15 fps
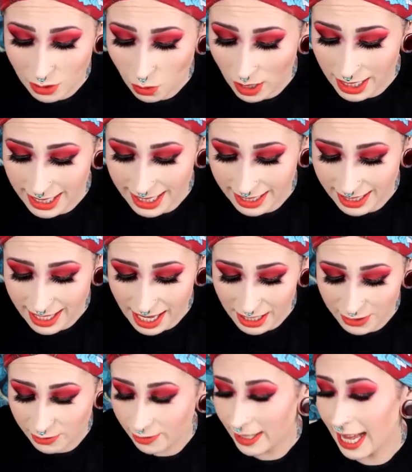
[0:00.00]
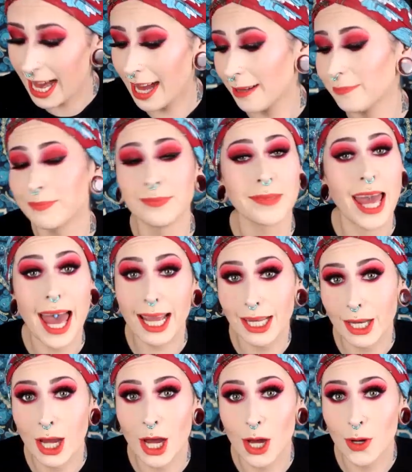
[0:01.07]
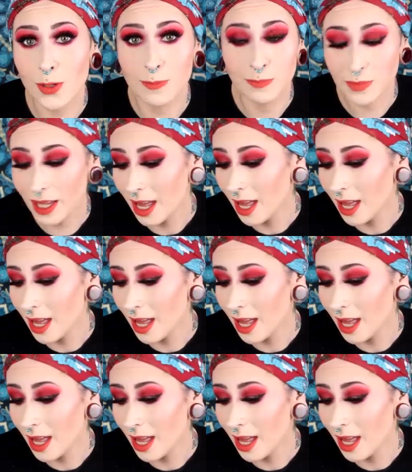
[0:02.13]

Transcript: $26 for that. Heck no.